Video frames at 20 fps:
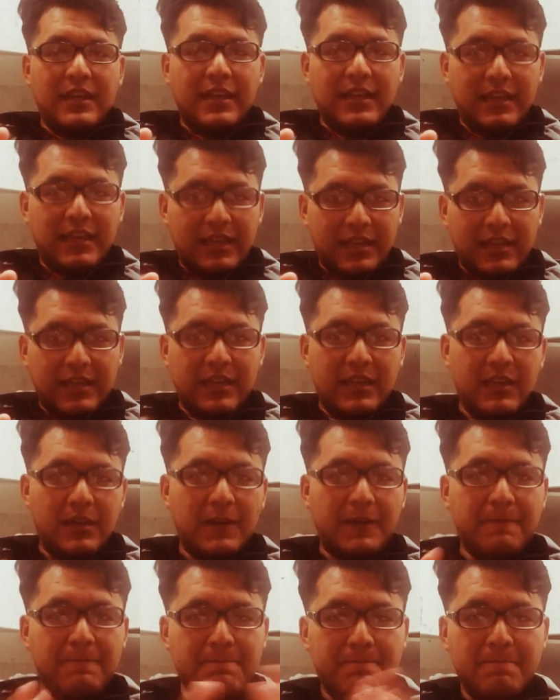and
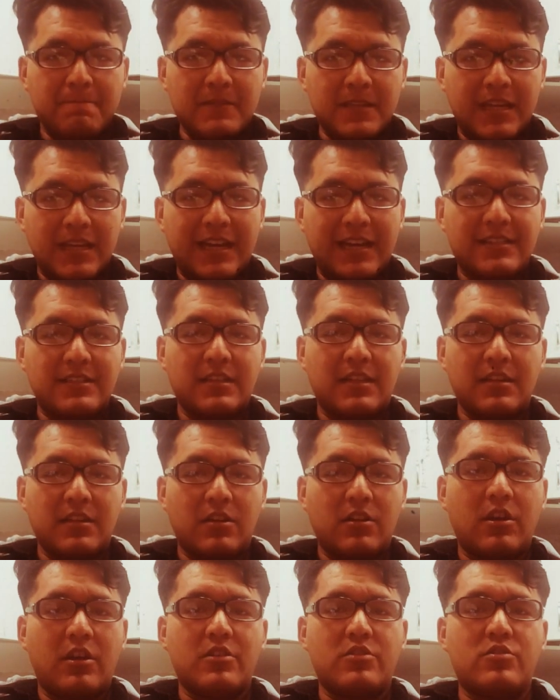I signed a
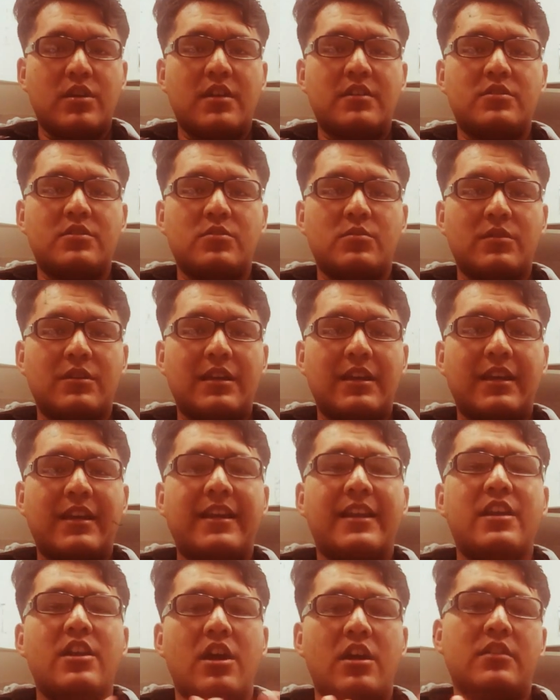contract to where I
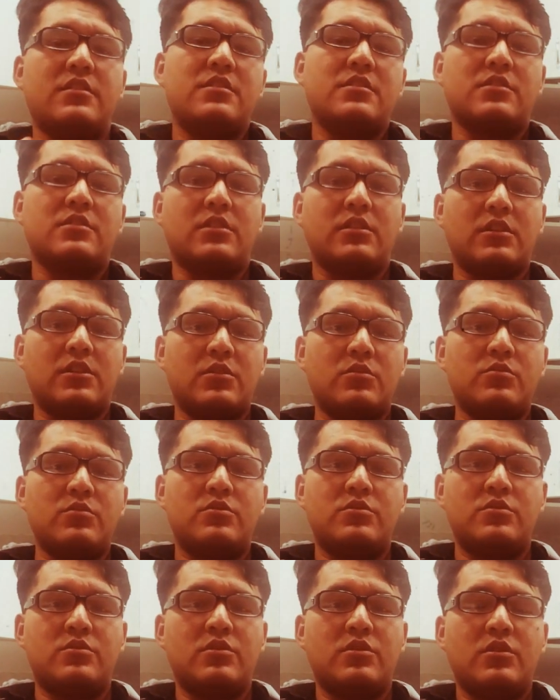cannot disclose
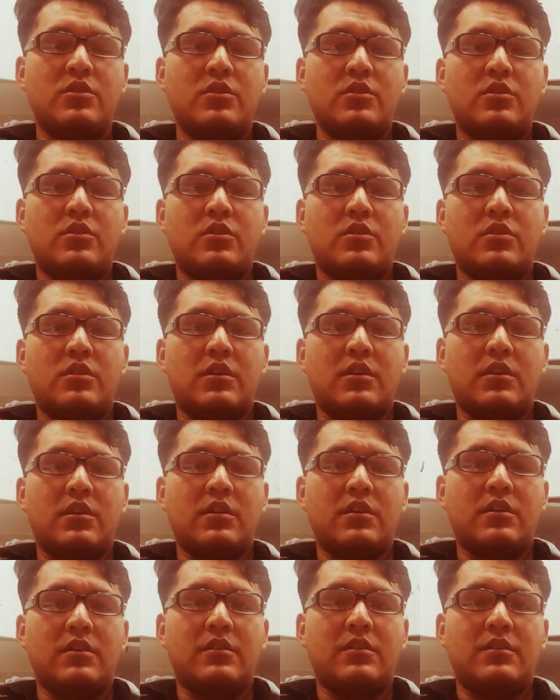
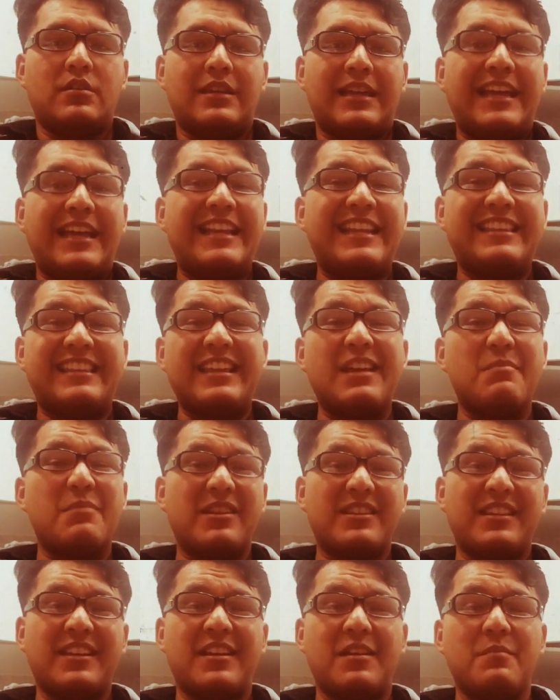anything
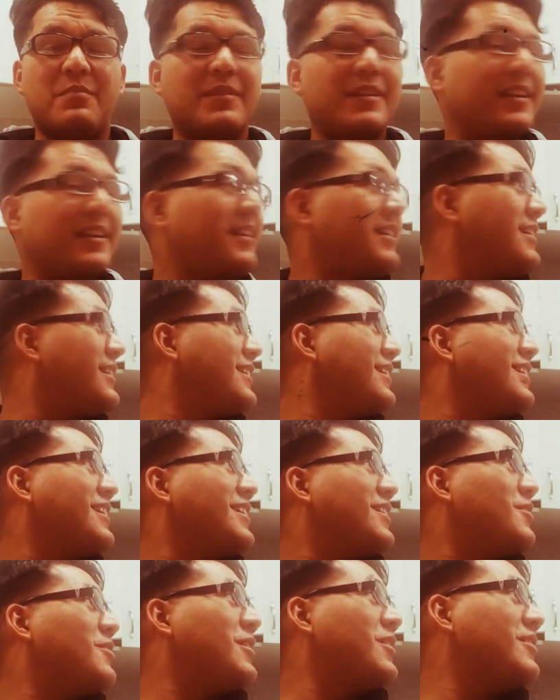about the company.
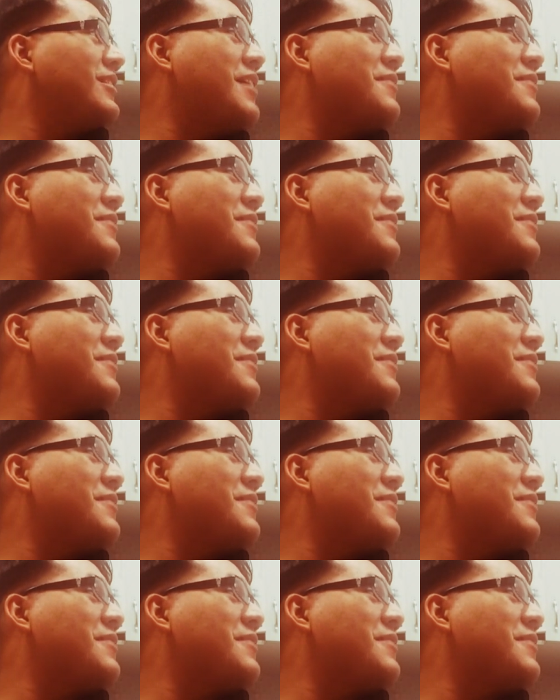Why are you